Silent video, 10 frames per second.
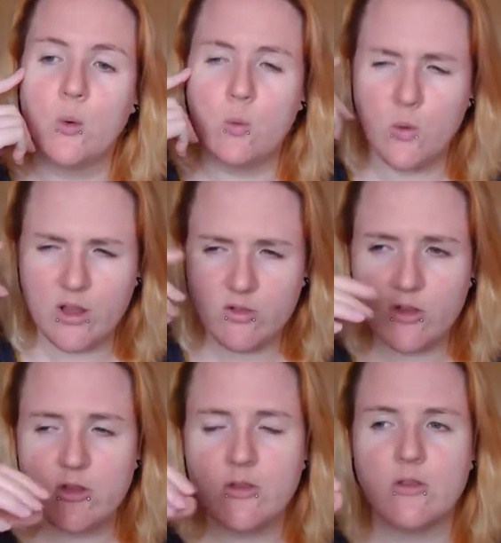which
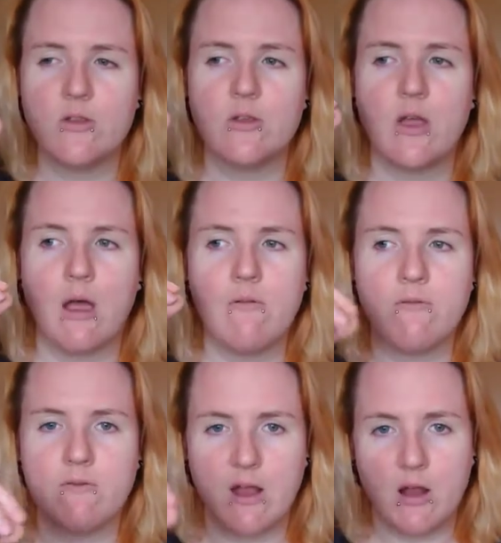is a
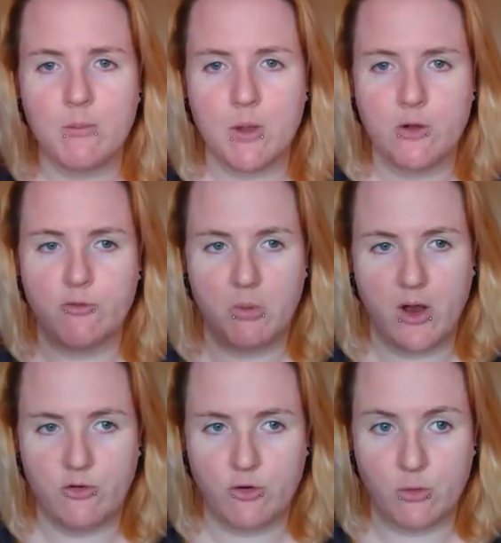fair amount of
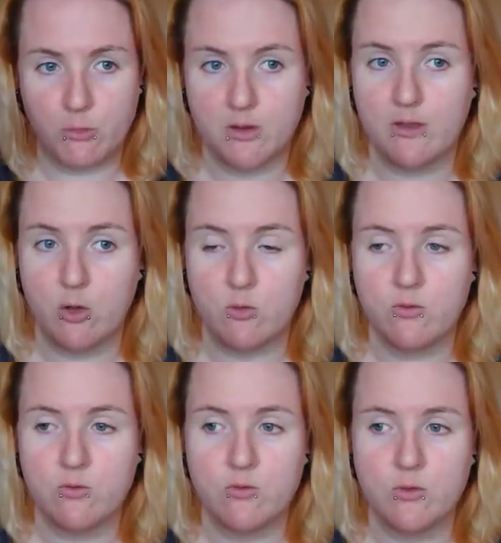pressure on
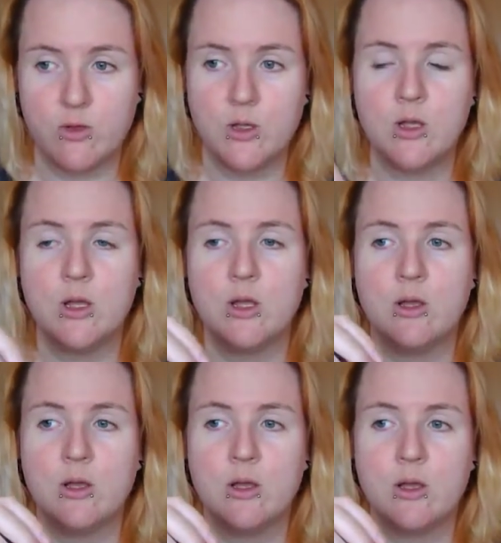myself.
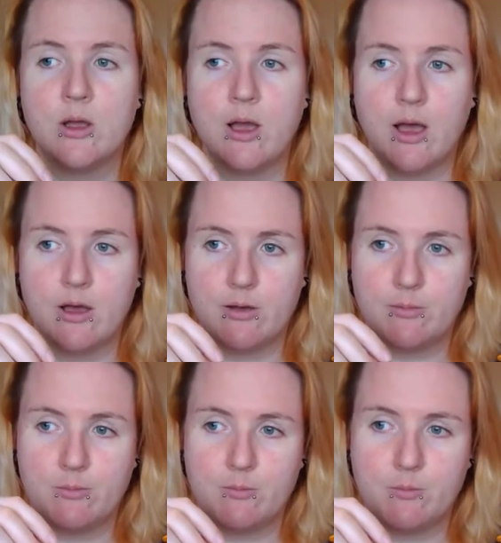
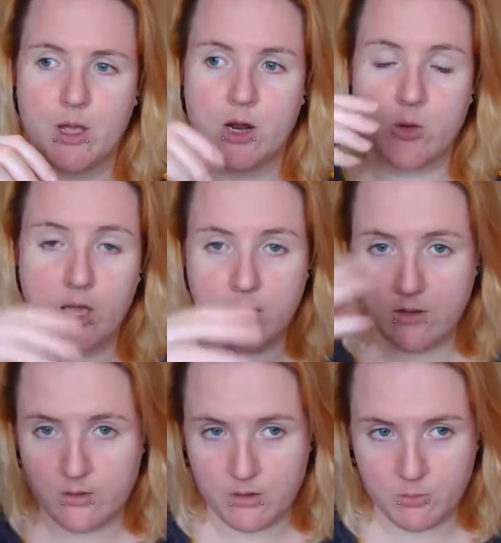And I'll get
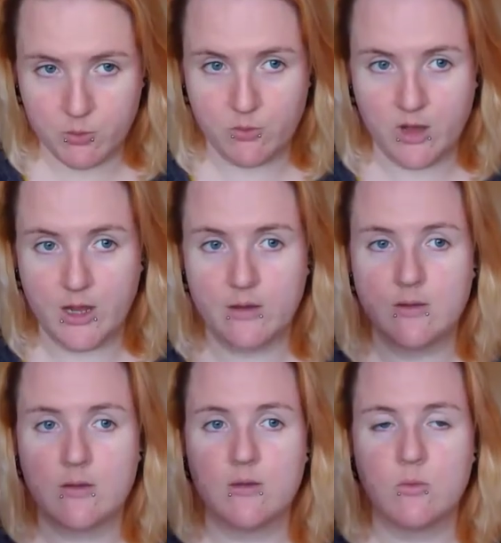into the
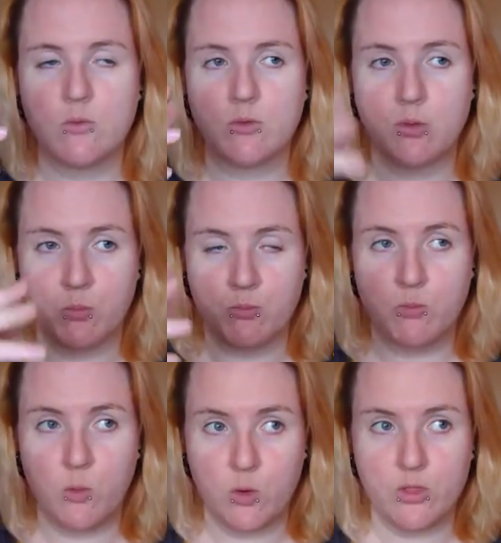project, the
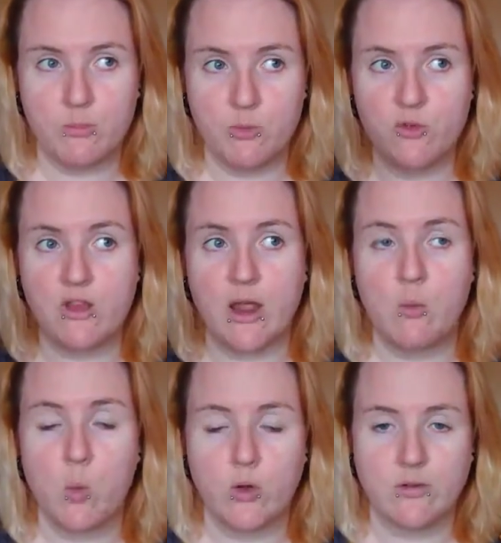project I
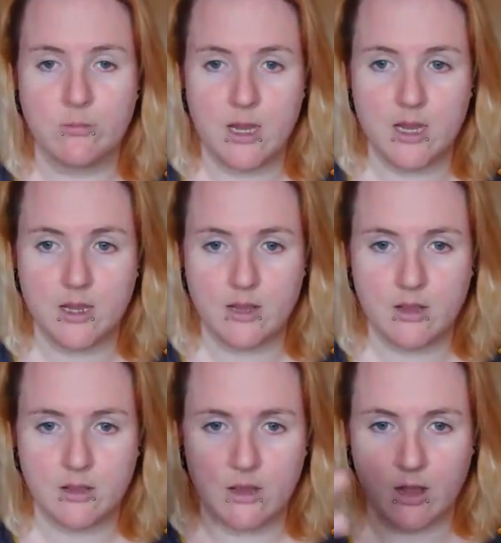want to make
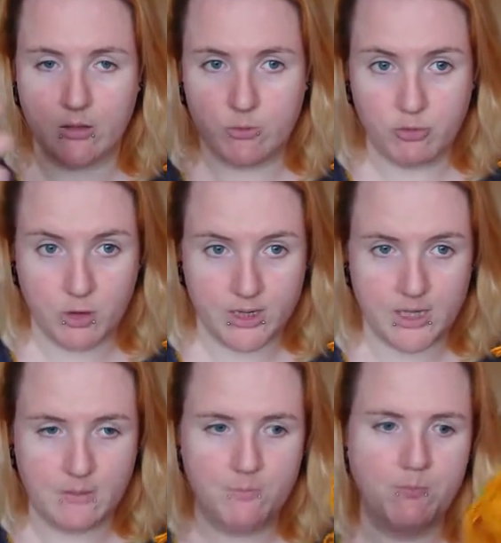shortly.